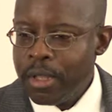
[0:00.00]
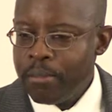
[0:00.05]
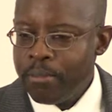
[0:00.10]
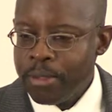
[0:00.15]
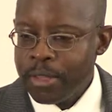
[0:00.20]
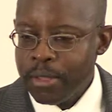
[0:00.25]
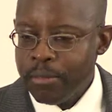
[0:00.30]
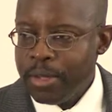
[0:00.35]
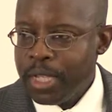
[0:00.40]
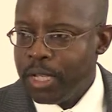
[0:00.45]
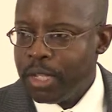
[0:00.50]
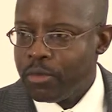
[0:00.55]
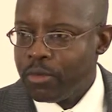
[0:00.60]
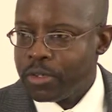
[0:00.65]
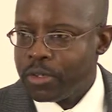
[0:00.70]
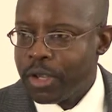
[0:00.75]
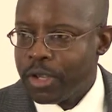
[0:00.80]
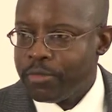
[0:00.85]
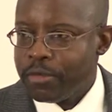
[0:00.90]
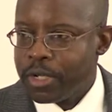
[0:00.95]
But the media was
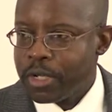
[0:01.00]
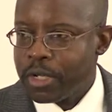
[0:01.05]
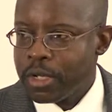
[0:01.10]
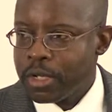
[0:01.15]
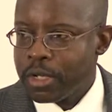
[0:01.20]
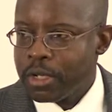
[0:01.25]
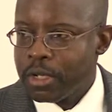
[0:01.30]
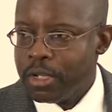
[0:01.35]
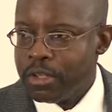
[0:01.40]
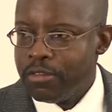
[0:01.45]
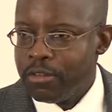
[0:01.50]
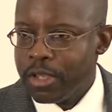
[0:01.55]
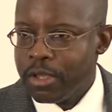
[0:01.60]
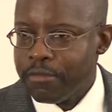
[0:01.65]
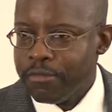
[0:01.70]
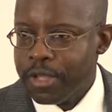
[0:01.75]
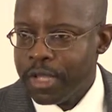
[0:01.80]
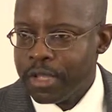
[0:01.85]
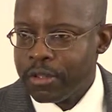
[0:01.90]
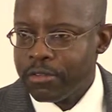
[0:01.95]
covering
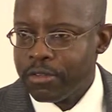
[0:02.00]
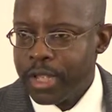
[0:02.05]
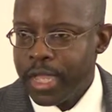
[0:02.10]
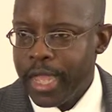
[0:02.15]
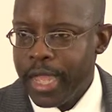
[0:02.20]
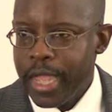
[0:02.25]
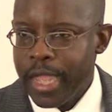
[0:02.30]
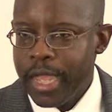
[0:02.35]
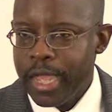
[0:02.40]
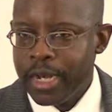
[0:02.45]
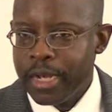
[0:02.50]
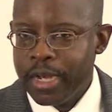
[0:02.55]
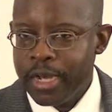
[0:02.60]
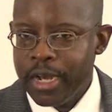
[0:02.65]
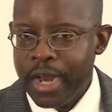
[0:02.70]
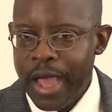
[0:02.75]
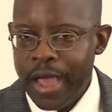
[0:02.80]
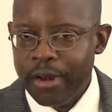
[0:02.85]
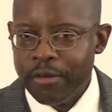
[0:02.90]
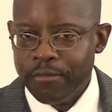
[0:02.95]
DCFS, and
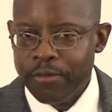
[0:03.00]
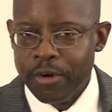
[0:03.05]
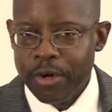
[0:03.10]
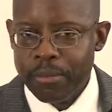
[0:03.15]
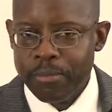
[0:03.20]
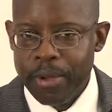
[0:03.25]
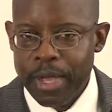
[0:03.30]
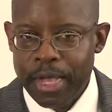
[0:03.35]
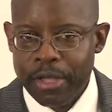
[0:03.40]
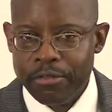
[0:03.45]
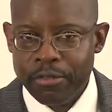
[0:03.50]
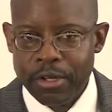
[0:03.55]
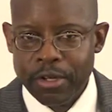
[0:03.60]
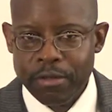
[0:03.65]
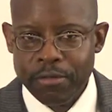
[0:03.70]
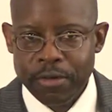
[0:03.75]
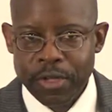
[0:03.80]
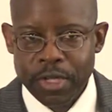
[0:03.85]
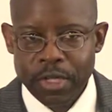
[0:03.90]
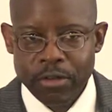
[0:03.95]
not very
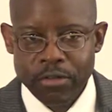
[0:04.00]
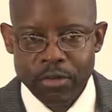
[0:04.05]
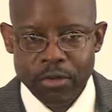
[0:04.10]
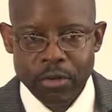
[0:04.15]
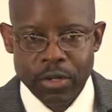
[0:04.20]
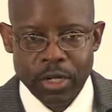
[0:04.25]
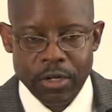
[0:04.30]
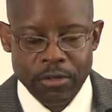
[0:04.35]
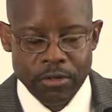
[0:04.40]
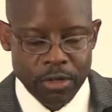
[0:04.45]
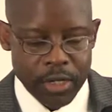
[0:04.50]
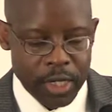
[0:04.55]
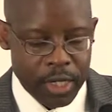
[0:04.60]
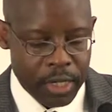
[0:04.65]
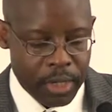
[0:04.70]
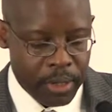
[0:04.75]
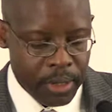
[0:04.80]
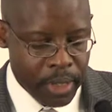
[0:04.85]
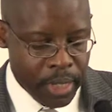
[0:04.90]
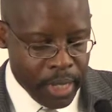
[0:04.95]
positively, as you can see.